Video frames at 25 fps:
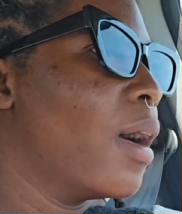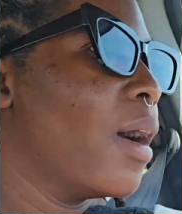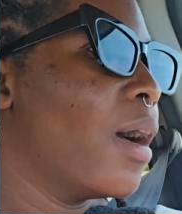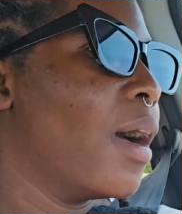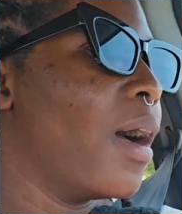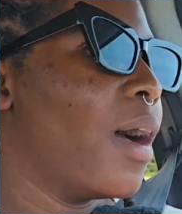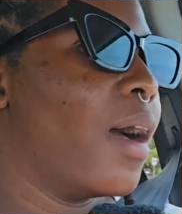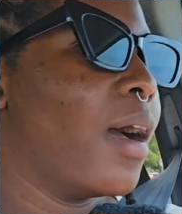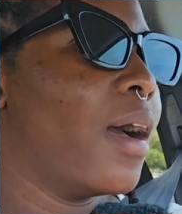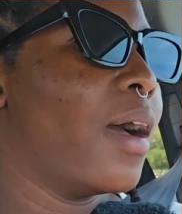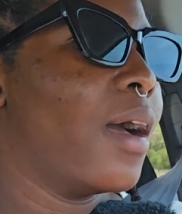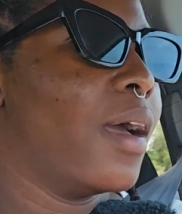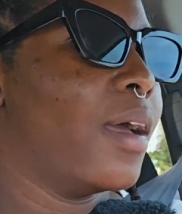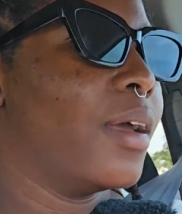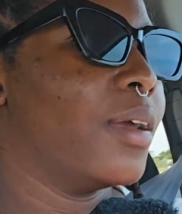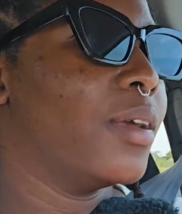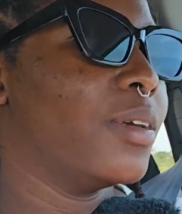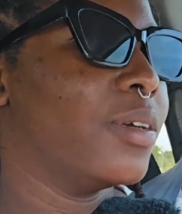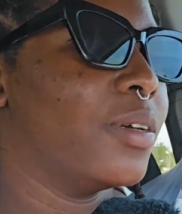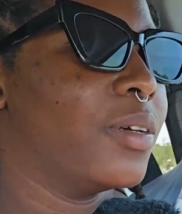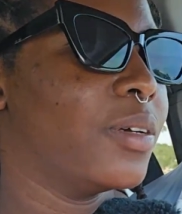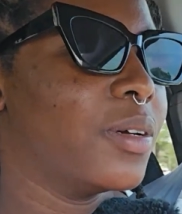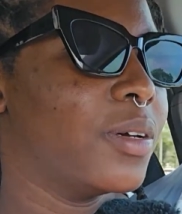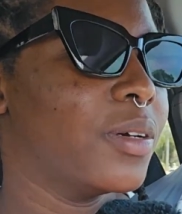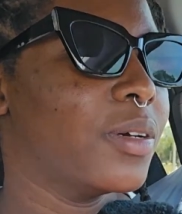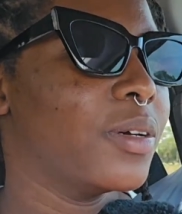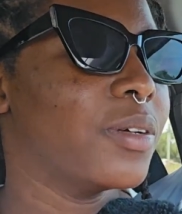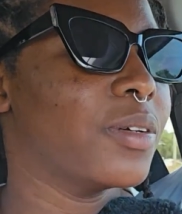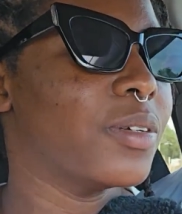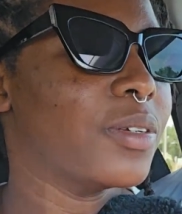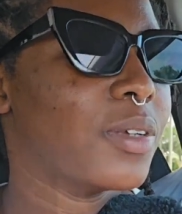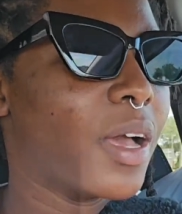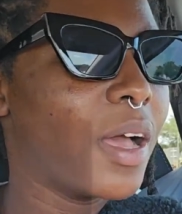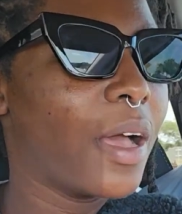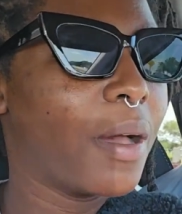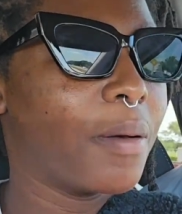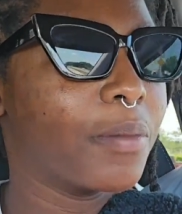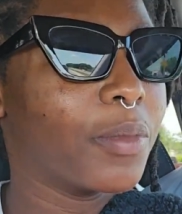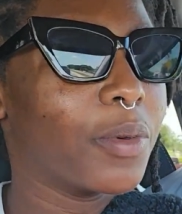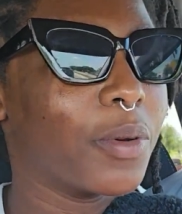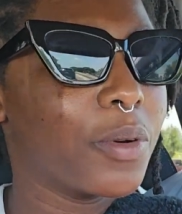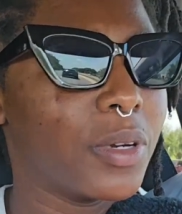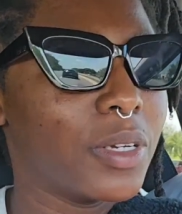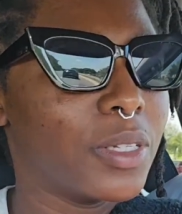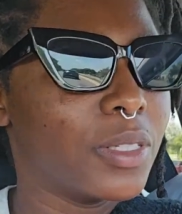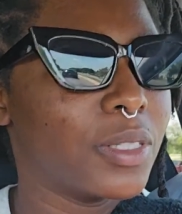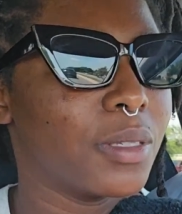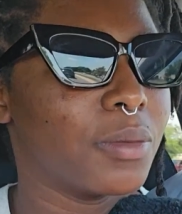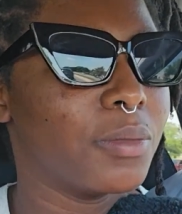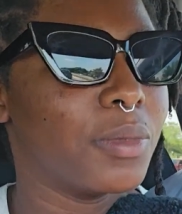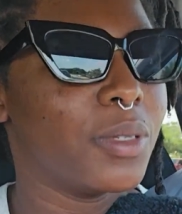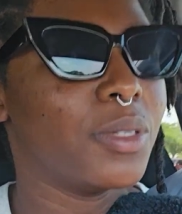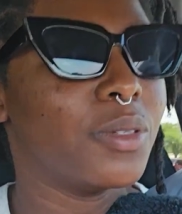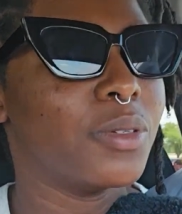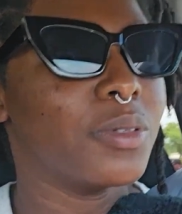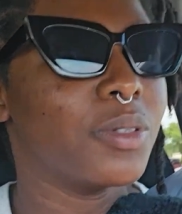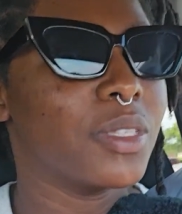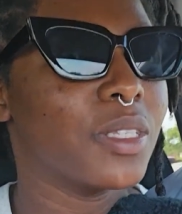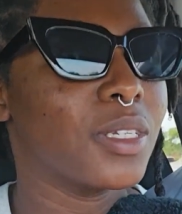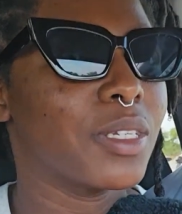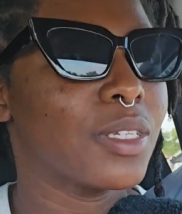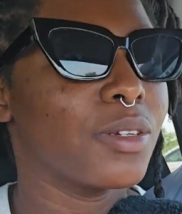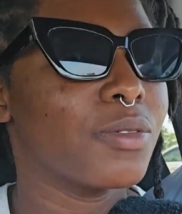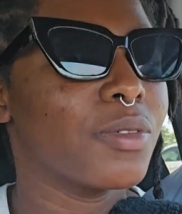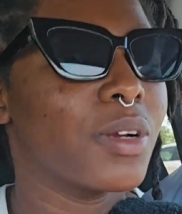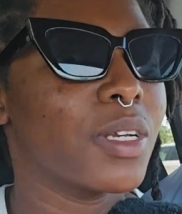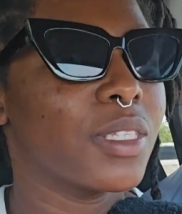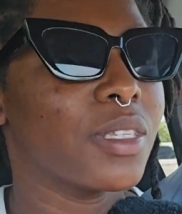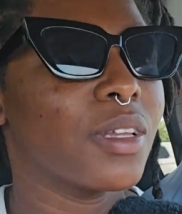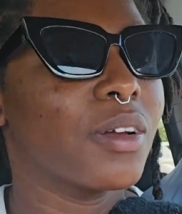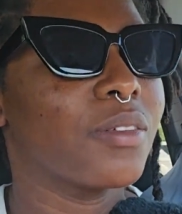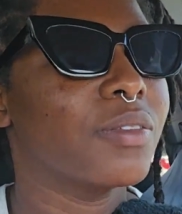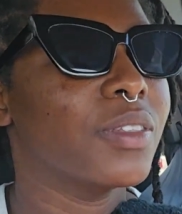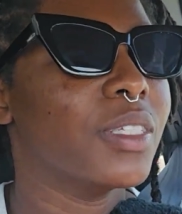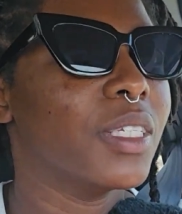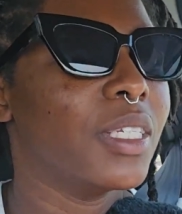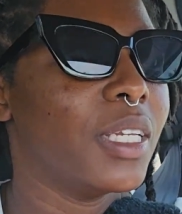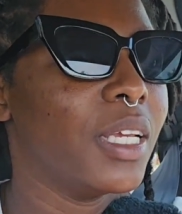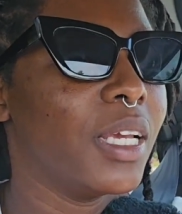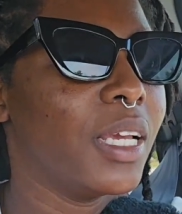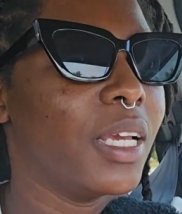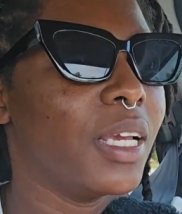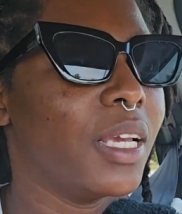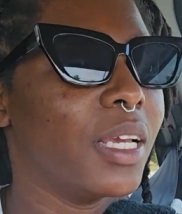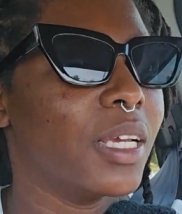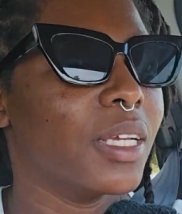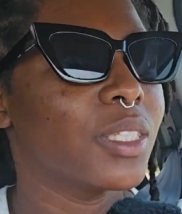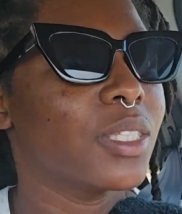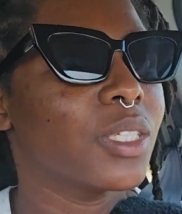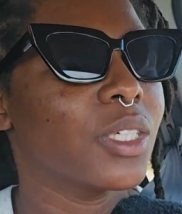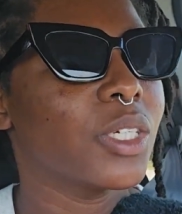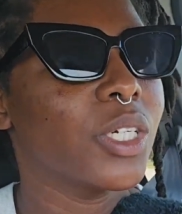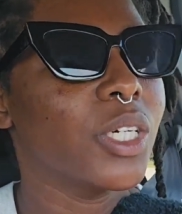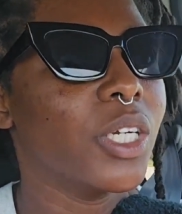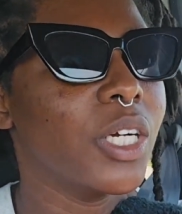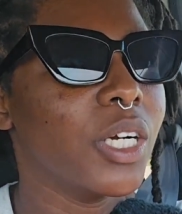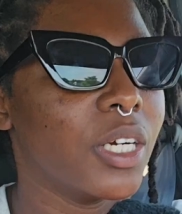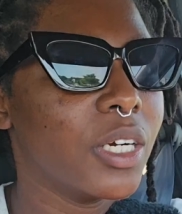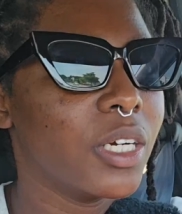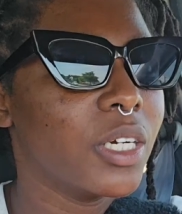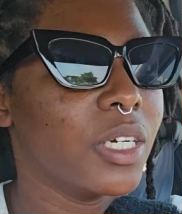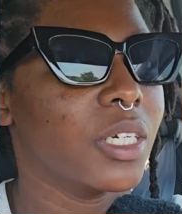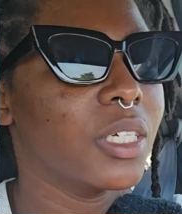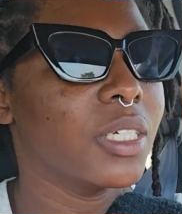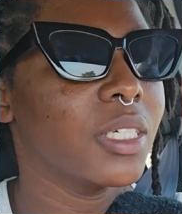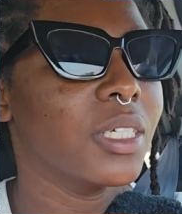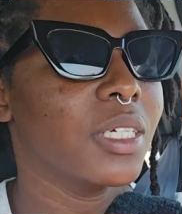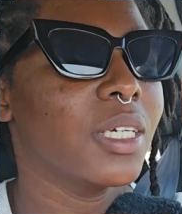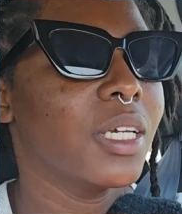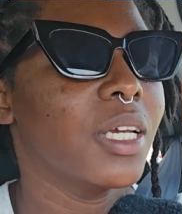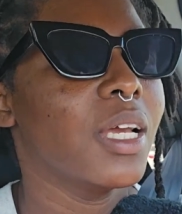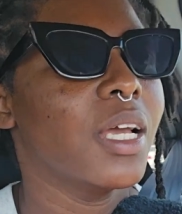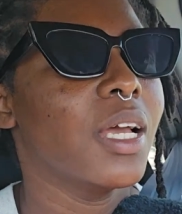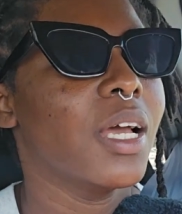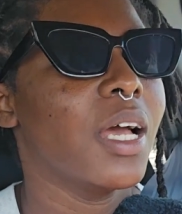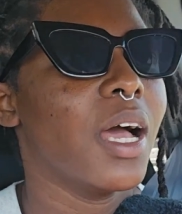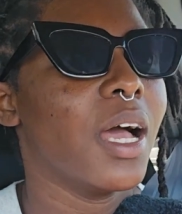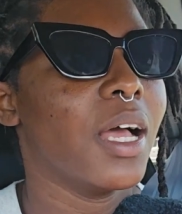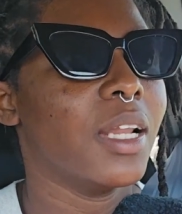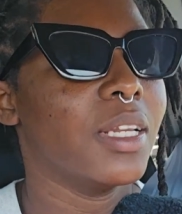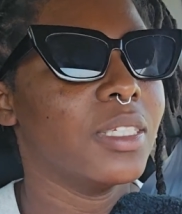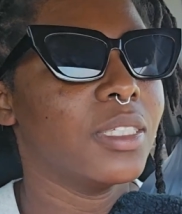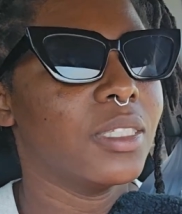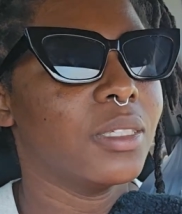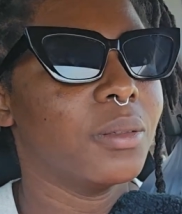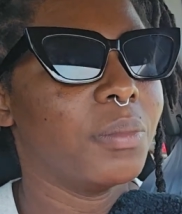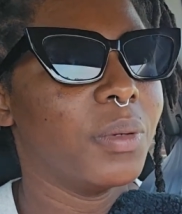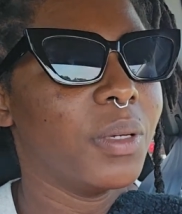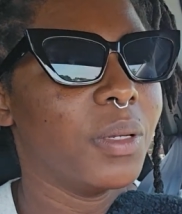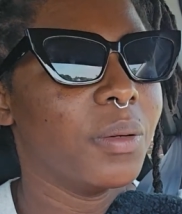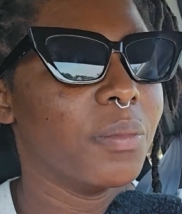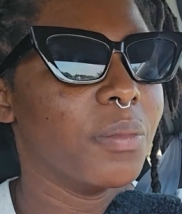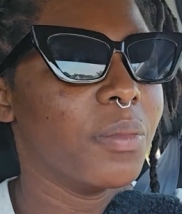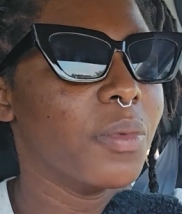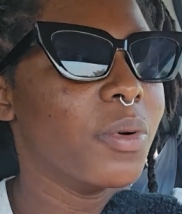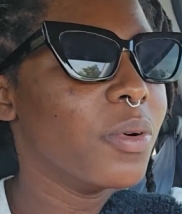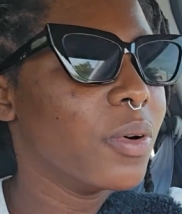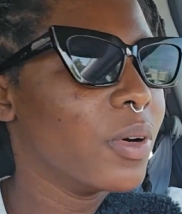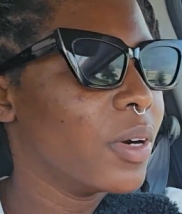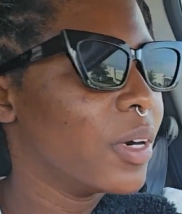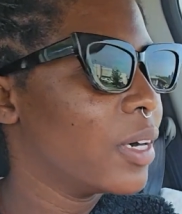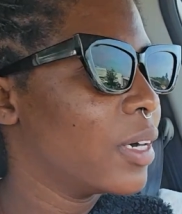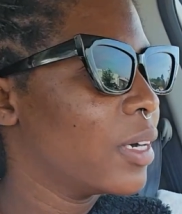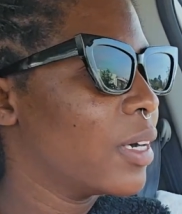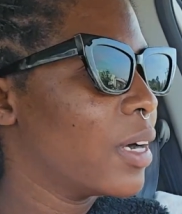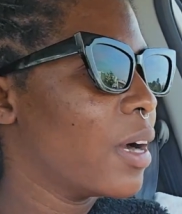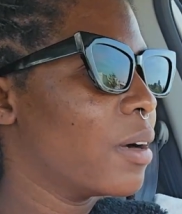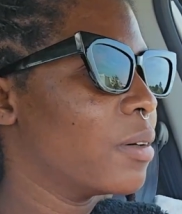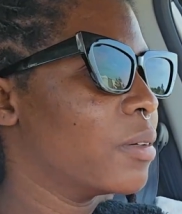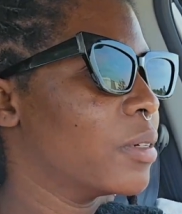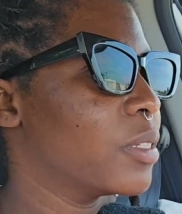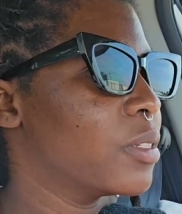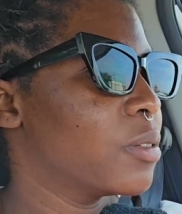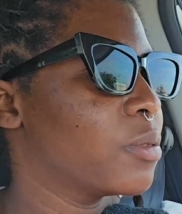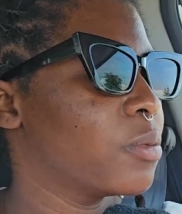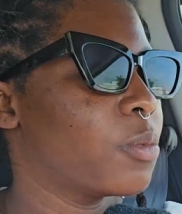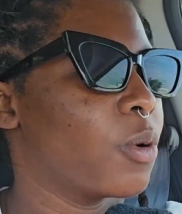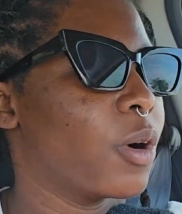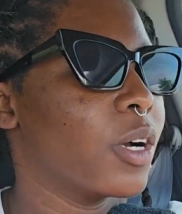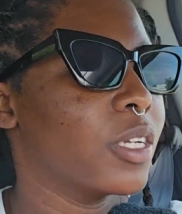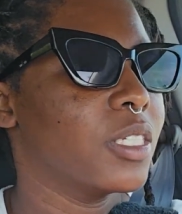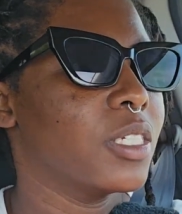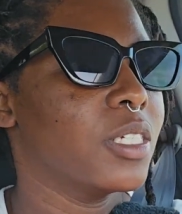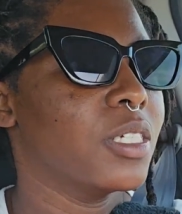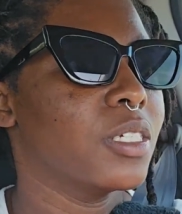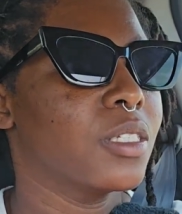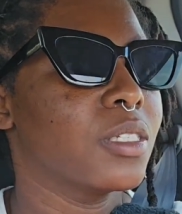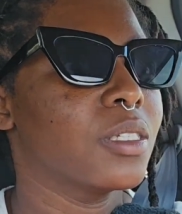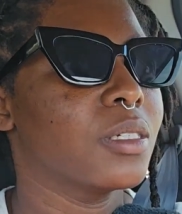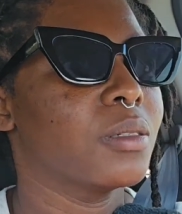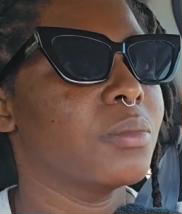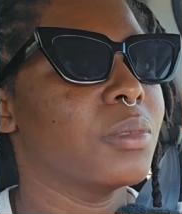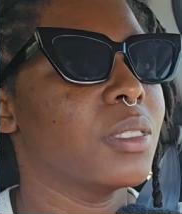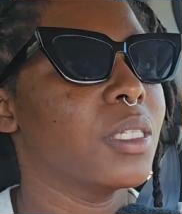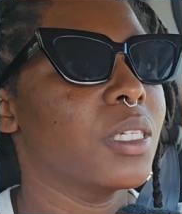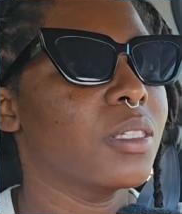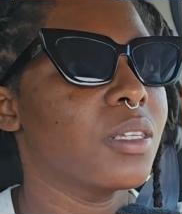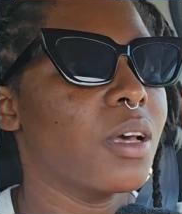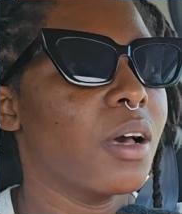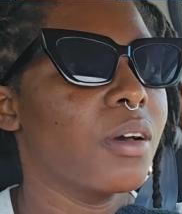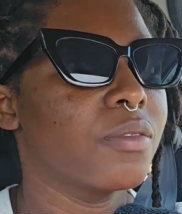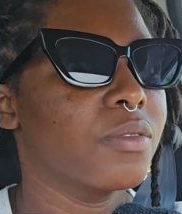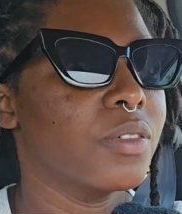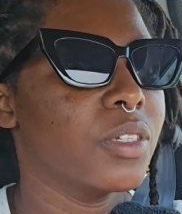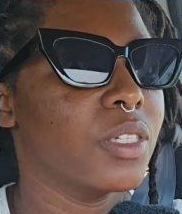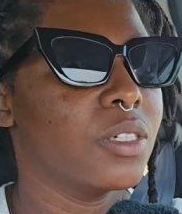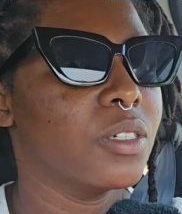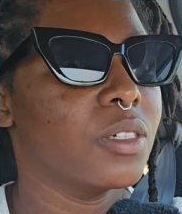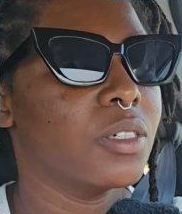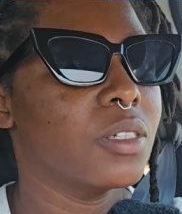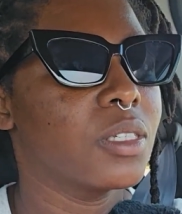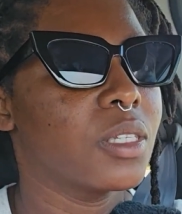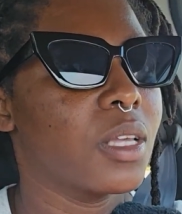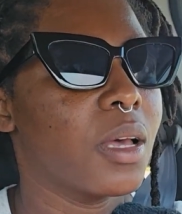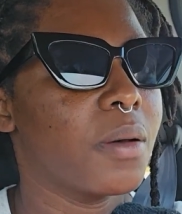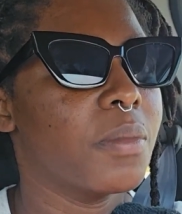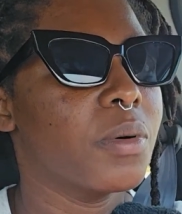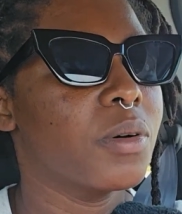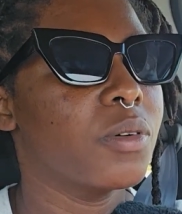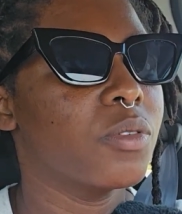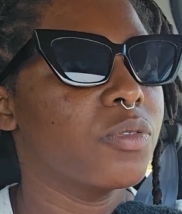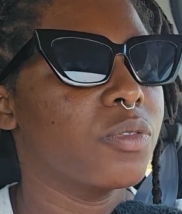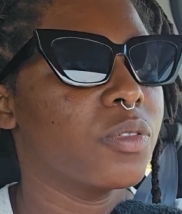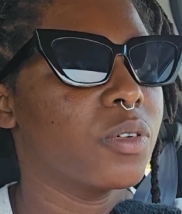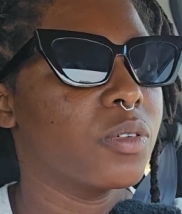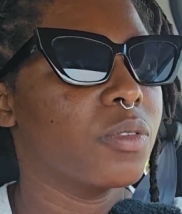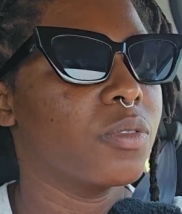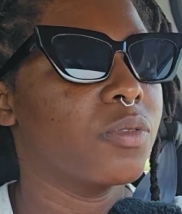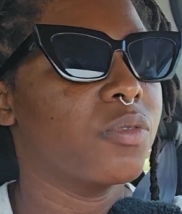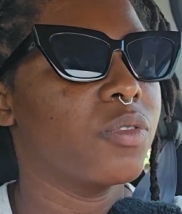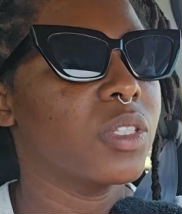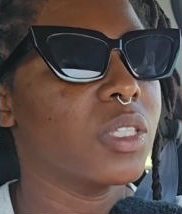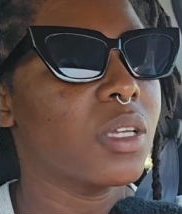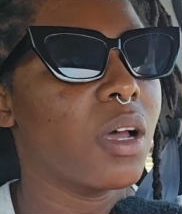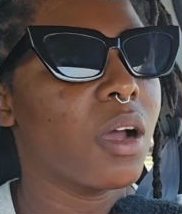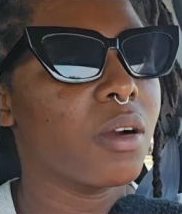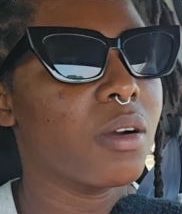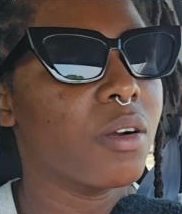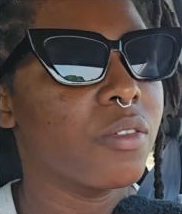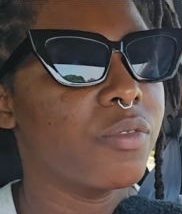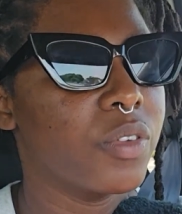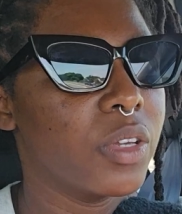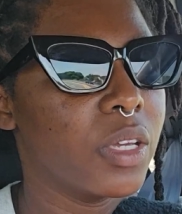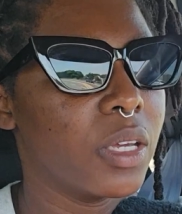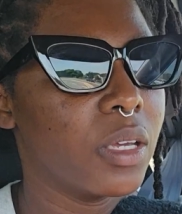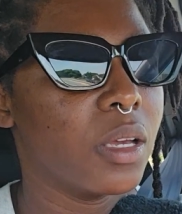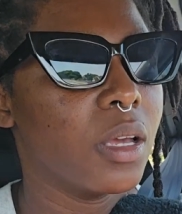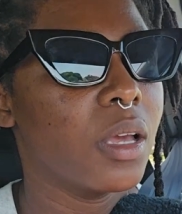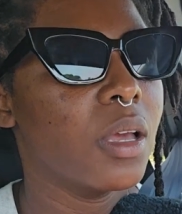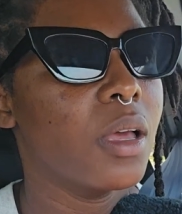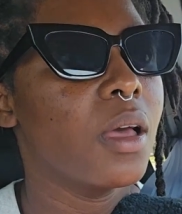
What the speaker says: I am going to be using the rest of the day to learn a little bit more. I was watching some TikTok videos about photography